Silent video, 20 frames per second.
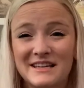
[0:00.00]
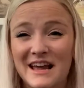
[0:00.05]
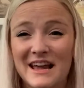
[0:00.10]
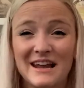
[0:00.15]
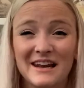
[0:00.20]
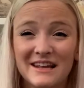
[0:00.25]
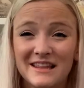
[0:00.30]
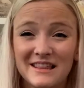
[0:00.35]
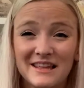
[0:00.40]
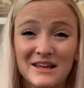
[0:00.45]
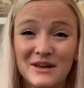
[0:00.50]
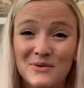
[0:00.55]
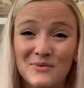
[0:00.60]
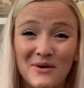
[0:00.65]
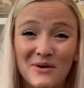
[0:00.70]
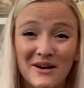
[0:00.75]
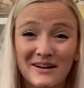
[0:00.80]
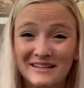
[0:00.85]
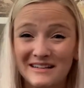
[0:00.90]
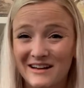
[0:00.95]
say anything you
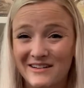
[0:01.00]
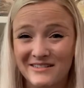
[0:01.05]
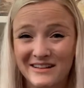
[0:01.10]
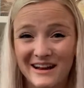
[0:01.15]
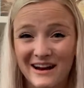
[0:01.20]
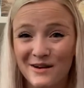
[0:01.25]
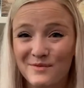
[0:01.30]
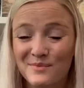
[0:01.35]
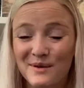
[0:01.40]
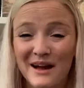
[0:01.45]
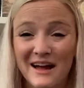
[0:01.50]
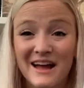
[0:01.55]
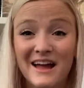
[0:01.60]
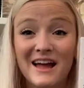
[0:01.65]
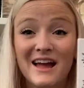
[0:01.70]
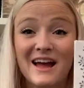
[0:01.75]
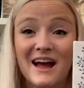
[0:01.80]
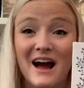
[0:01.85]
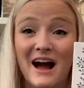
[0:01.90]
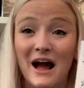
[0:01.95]
want down there, but
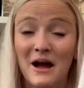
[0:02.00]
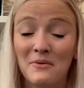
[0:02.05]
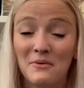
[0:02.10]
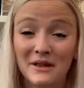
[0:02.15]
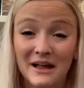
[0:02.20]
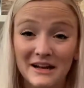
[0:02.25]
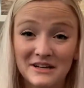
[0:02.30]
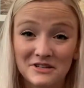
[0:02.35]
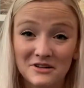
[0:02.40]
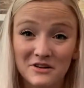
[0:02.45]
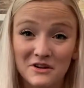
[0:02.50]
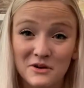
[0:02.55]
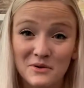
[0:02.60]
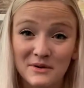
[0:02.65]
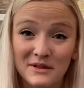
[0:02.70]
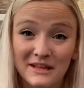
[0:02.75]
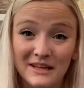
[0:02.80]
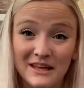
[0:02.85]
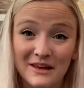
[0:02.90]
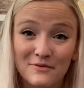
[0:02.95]
I will enter you
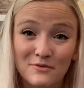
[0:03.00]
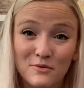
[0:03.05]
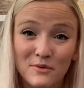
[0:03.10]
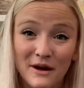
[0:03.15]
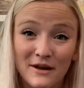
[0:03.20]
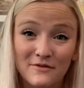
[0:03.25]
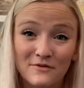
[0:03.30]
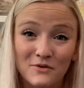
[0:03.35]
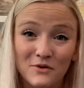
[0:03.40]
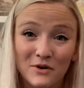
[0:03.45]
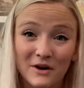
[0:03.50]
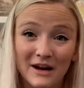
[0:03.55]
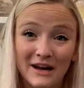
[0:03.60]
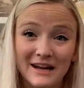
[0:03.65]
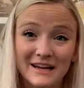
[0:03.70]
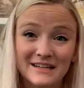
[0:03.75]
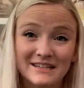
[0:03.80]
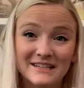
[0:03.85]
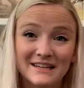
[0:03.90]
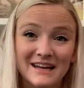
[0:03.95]
in the giveaway for
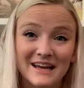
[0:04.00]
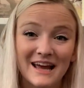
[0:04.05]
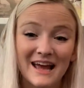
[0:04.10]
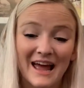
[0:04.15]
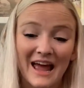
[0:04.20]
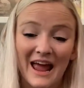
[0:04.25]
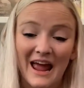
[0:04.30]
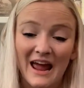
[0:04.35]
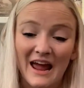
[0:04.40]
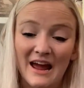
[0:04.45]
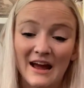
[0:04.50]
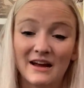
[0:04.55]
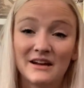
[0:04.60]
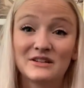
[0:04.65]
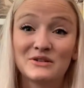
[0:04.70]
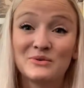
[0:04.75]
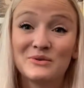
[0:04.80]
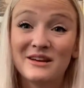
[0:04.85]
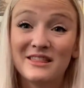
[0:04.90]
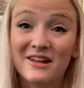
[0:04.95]
it.
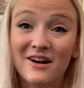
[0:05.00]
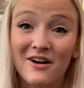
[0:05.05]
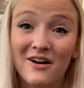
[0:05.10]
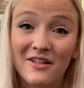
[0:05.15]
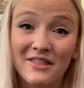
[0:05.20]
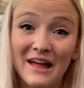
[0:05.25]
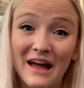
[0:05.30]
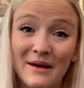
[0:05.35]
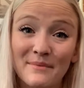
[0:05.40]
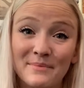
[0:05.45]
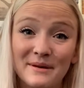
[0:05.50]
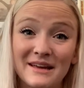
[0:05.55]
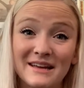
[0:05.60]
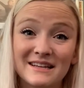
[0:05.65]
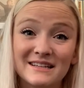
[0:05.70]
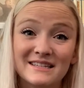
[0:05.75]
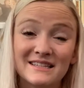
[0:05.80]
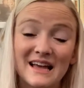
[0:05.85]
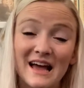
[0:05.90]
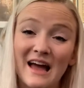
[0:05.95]
And with all that
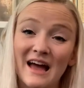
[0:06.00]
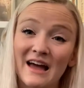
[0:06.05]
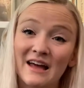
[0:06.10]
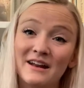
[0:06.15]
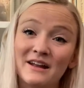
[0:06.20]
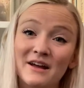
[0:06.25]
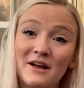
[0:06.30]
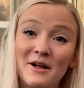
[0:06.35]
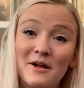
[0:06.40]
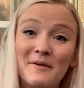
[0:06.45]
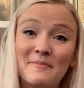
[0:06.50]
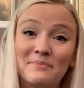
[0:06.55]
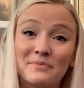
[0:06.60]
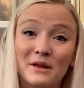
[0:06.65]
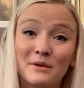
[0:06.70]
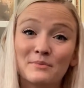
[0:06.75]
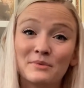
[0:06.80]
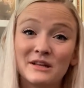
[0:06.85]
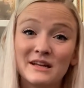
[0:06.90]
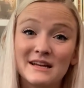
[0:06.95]
being said,
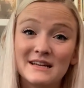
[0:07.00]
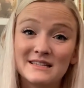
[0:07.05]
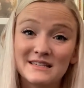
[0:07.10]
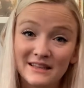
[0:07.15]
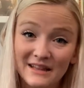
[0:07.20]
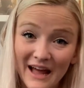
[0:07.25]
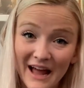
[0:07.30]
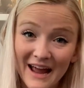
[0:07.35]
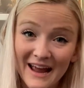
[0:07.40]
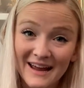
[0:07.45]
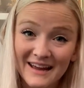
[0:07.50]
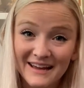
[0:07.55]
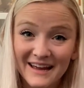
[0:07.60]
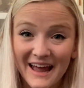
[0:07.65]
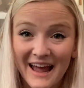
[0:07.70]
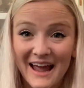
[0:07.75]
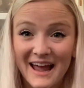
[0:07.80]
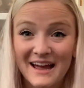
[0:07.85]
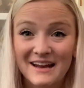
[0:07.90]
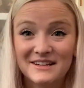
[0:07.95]
please like
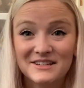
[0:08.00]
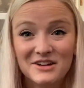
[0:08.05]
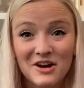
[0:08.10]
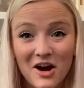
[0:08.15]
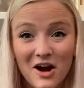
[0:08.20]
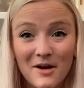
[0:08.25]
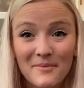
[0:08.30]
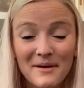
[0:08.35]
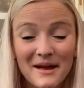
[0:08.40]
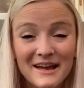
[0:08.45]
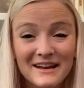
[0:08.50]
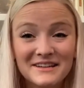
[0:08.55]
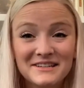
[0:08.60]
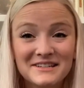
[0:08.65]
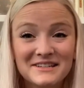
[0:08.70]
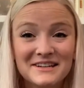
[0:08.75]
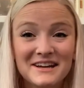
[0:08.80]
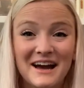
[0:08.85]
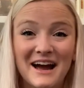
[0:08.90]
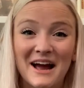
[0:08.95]
and
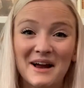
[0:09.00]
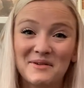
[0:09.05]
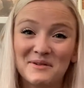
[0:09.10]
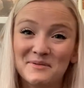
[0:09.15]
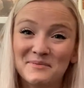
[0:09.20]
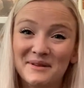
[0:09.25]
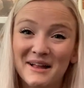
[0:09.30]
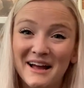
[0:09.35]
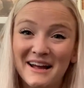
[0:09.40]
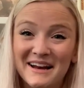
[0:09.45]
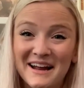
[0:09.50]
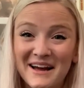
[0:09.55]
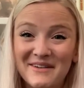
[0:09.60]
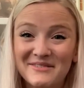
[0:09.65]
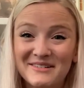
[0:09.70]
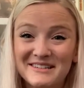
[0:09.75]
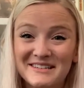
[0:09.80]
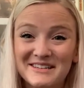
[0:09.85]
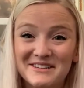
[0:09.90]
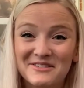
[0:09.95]
comment. I reply to
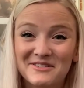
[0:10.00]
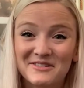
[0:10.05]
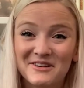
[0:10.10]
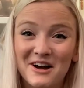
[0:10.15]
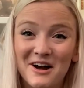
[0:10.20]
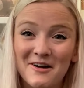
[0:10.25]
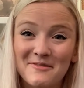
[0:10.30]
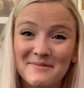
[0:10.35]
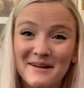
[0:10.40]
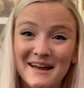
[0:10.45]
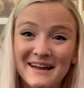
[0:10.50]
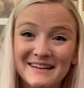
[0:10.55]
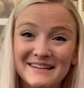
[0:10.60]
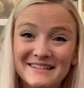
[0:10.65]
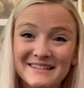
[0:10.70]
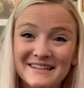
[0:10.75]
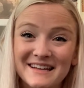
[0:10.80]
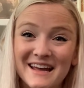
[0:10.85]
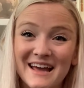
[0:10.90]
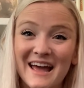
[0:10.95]
every single
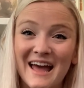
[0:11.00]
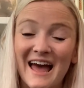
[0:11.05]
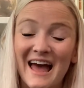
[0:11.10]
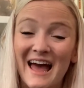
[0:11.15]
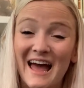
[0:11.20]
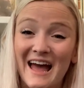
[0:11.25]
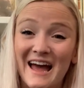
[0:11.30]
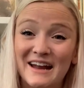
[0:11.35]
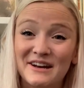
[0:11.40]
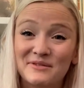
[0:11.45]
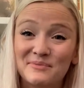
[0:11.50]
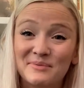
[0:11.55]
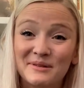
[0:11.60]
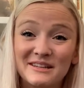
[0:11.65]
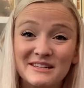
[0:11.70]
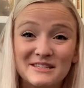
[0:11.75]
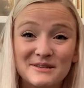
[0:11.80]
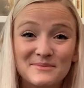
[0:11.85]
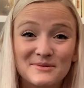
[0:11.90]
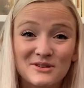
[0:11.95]
comment. And
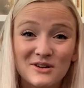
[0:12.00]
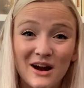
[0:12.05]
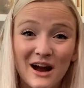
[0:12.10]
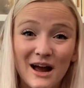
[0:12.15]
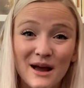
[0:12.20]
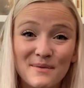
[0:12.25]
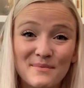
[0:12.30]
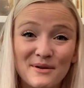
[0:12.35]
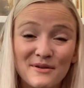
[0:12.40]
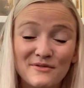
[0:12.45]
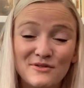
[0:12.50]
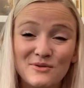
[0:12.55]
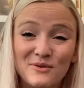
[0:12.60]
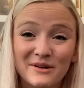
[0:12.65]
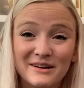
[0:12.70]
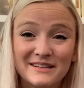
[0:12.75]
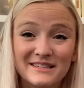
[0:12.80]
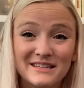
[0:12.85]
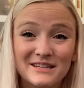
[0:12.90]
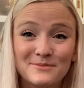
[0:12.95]
please subscribe if you
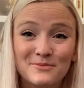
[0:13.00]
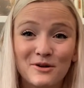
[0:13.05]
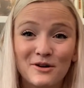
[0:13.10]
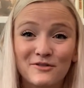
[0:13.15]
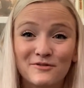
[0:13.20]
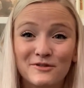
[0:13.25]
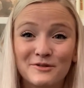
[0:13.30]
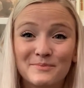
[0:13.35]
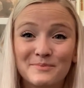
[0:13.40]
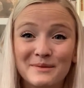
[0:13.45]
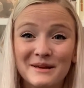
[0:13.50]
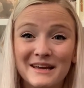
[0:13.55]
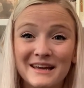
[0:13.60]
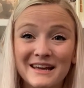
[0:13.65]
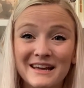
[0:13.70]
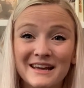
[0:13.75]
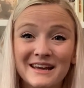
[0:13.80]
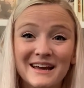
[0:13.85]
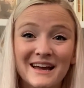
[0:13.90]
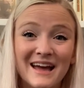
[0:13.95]
want to see more from
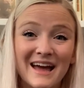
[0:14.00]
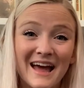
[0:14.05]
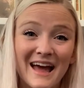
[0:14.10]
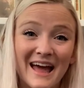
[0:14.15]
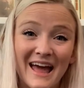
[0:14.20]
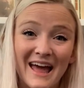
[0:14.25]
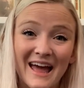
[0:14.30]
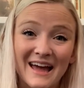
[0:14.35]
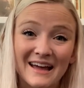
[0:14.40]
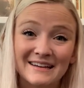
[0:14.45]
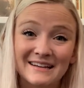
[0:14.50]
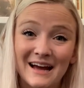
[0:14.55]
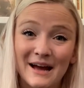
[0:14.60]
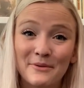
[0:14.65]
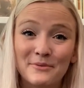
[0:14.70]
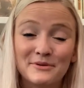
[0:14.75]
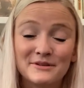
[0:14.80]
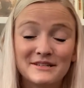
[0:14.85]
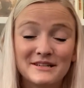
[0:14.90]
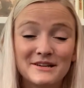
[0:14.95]
me. And
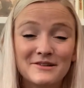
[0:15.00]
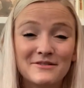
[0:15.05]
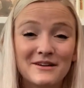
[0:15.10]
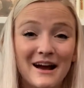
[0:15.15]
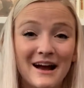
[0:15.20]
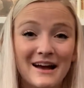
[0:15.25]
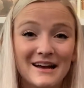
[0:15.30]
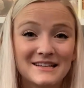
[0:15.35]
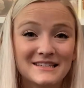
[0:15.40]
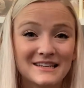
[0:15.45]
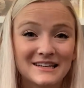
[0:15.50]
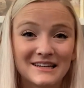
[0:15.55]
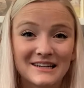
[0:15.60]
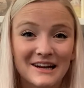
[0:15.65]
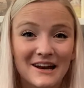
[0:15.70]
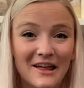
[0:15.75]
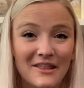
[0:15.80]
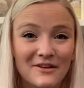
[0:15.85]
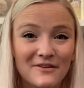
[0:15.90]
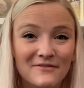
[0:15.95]
I will see you guys in
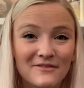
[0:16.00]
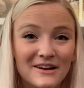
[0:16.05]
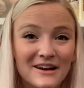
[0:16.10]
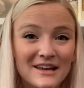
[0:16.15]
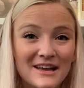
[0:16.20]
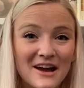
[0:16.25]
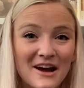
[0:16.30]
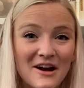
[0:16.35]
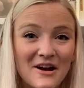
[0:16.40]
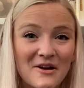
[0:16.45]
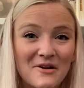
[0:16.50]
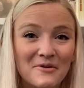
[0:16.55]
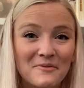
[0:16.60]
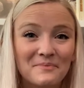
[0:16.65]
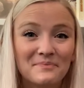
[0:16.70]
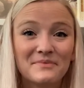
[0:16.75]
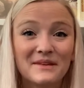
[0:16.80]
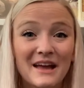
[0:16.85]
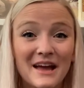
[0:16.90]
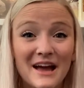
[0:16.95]
another video.